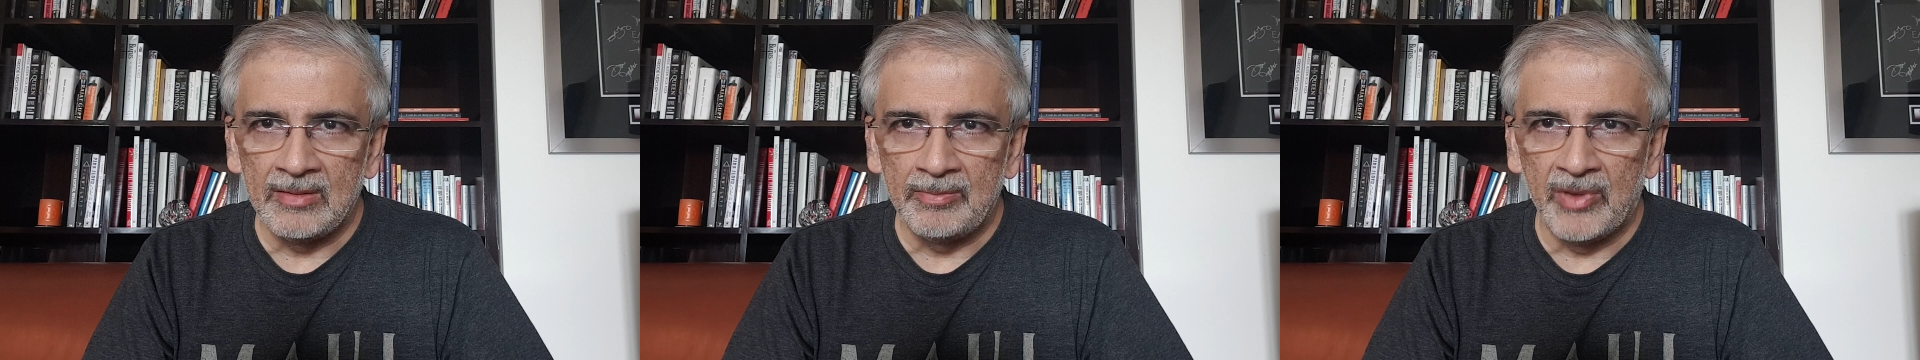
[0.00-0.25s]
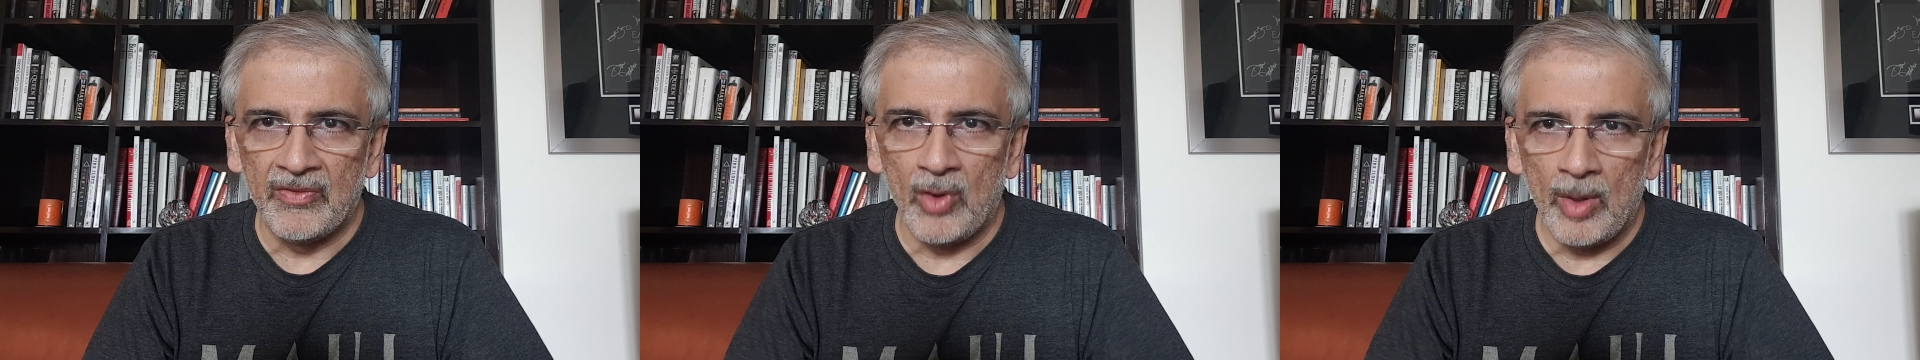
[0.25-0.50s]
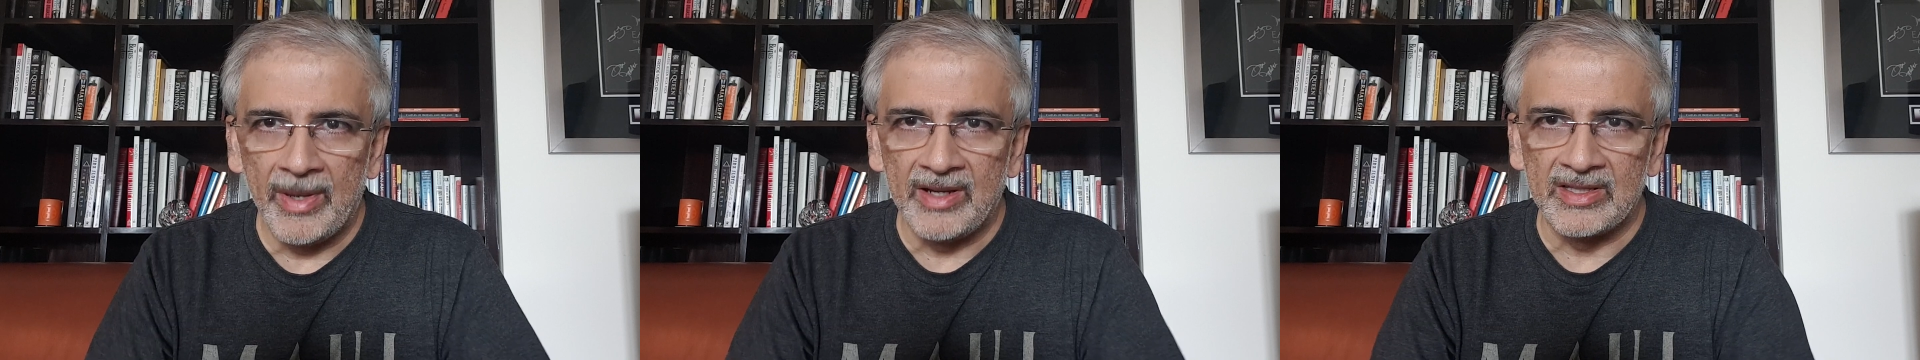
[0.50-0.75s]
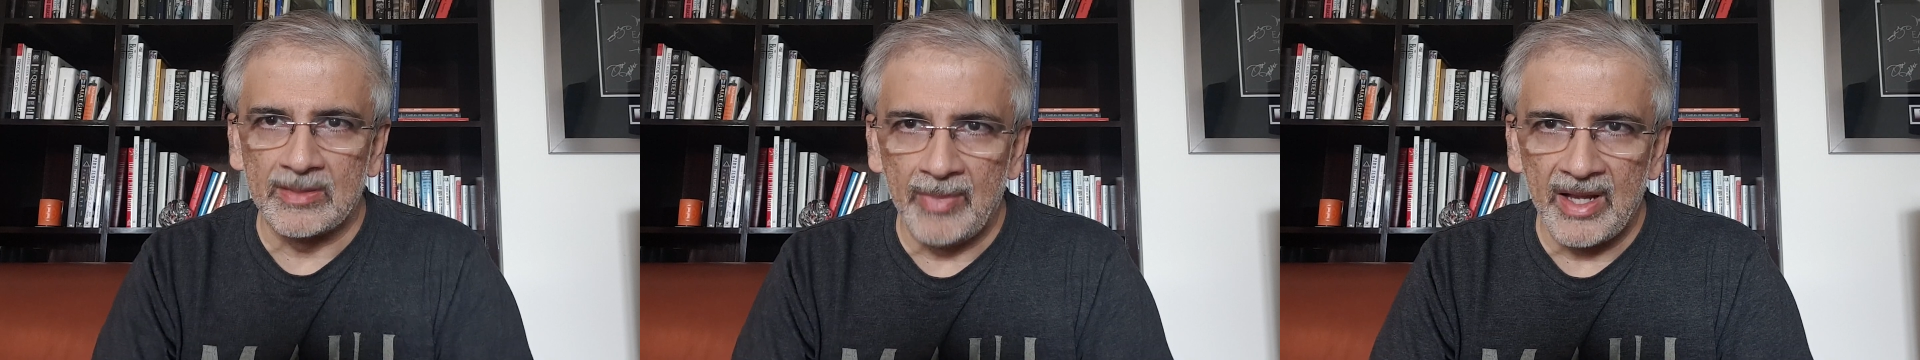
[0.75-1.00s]
perform at
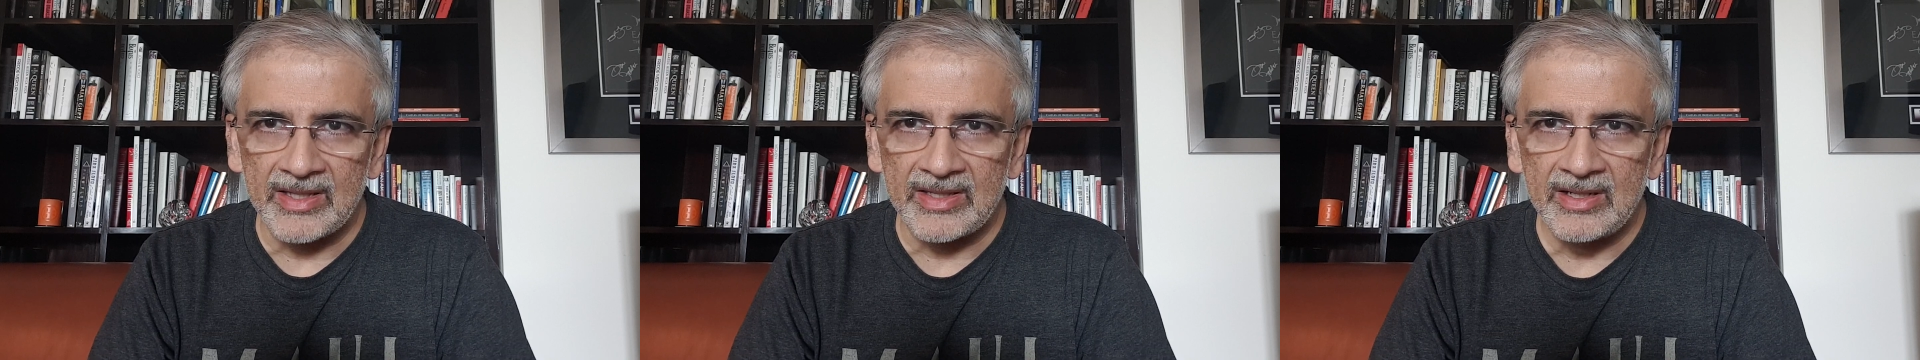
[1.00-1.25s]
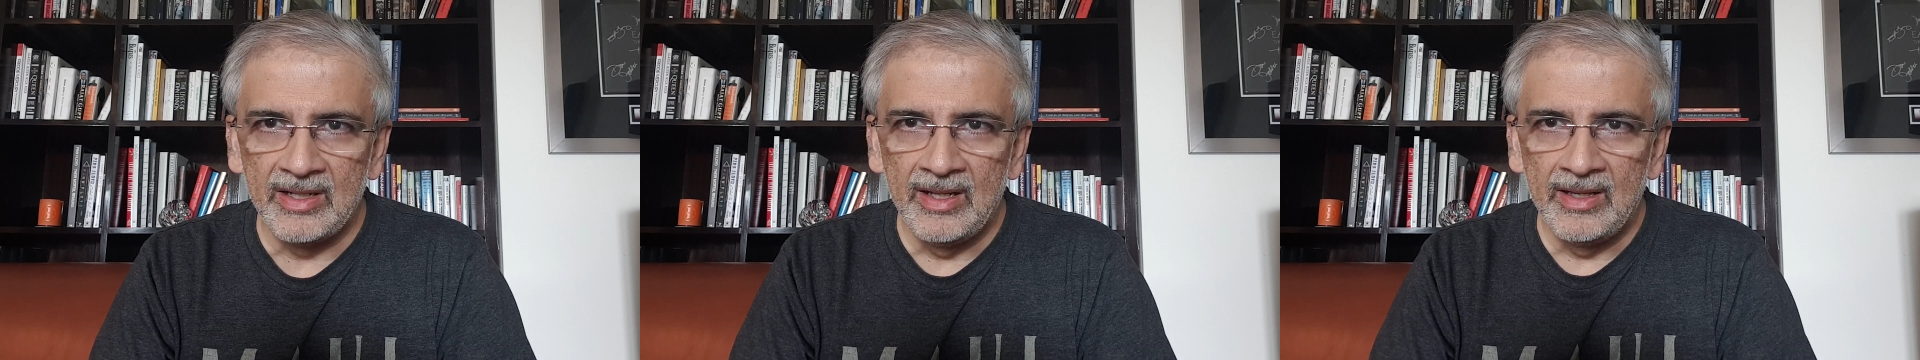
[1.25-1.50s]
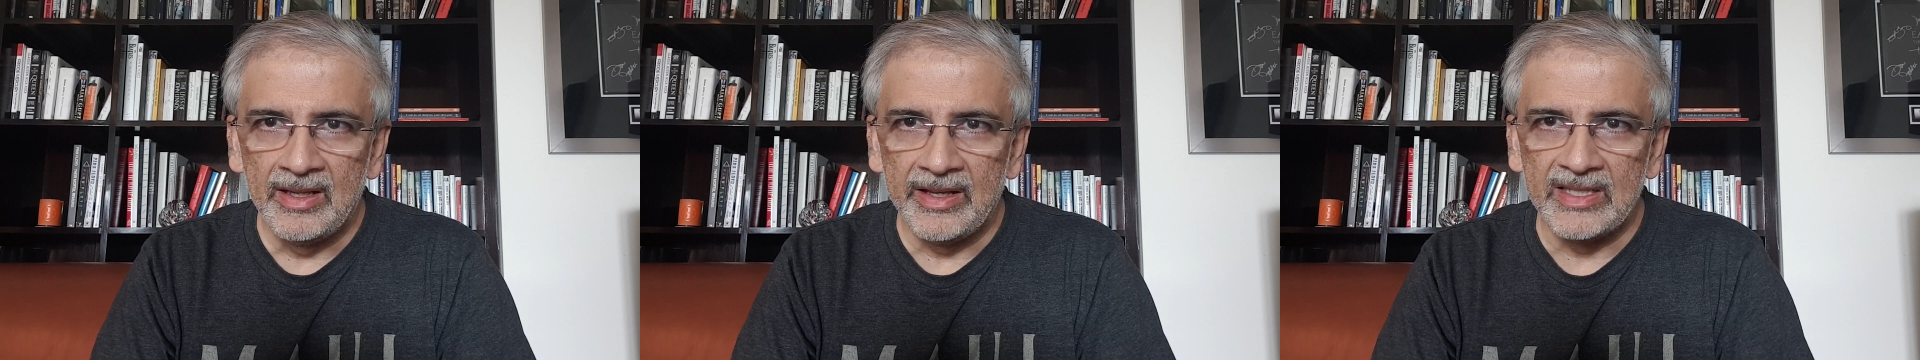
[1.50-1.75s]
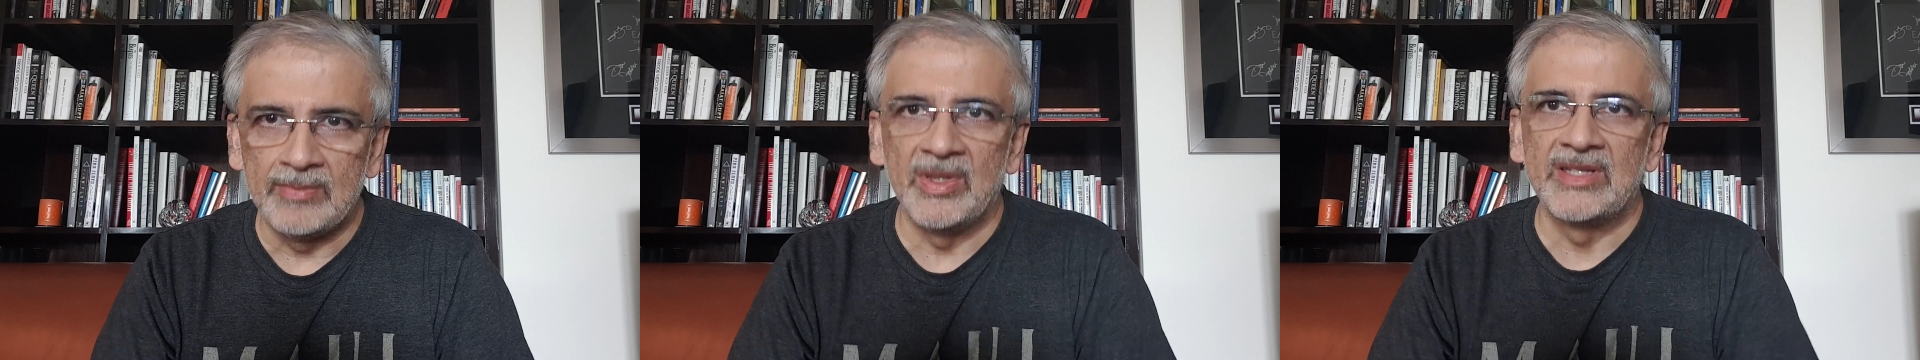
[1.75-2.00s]
its best
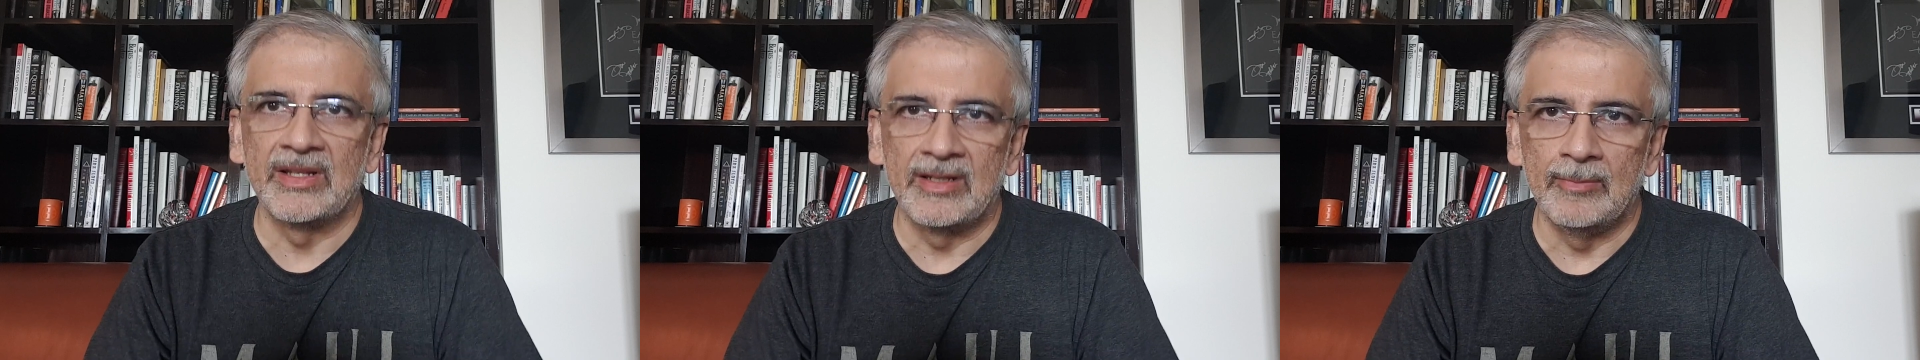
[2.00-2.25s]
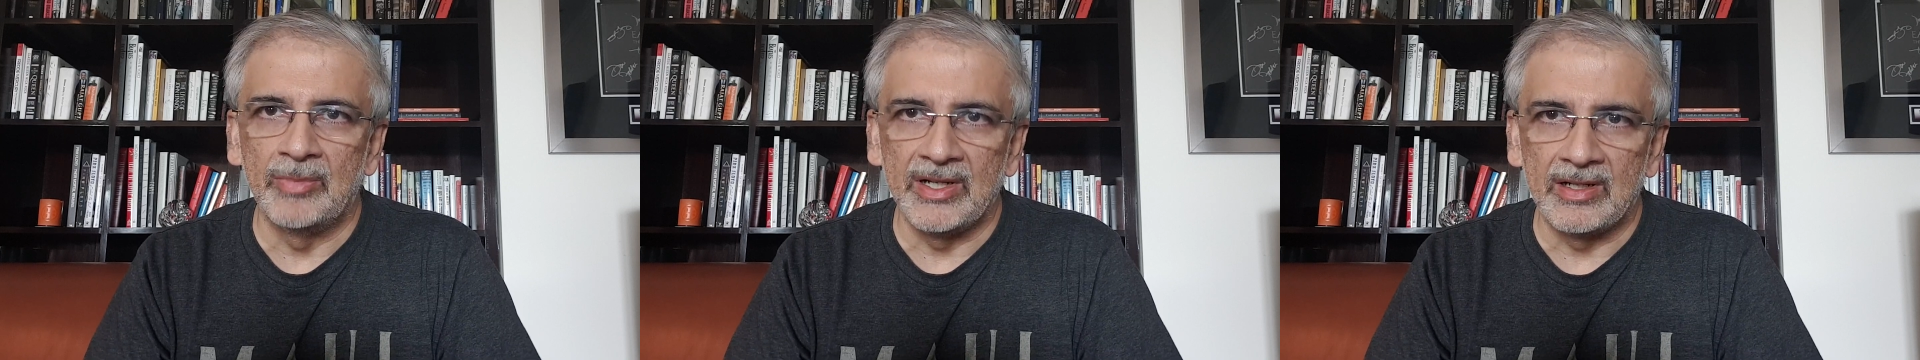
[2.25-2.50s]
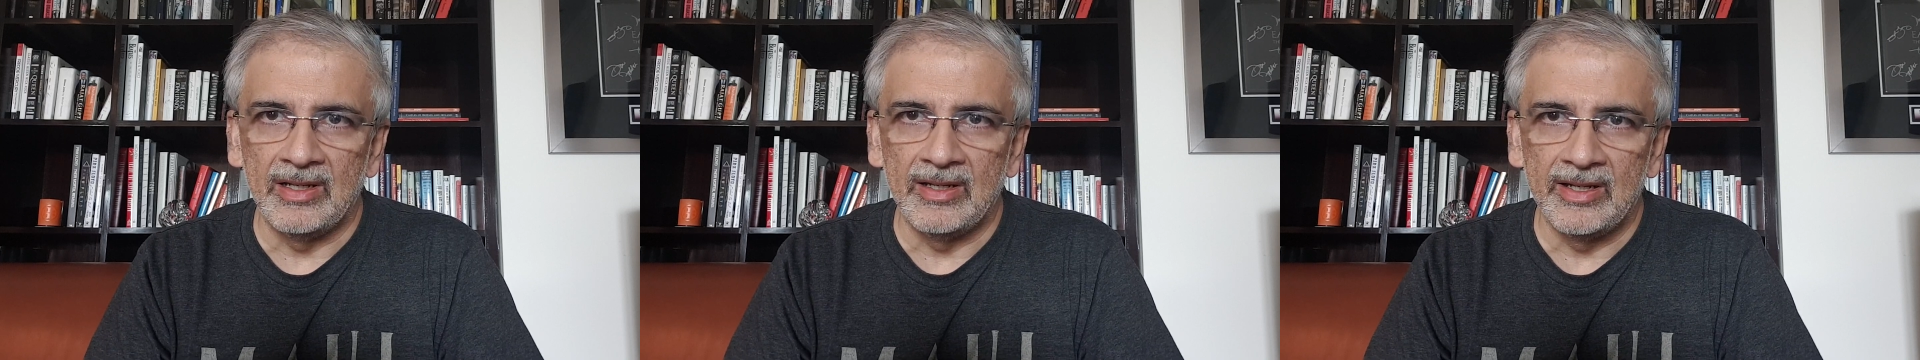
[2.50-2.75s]
is missing completely.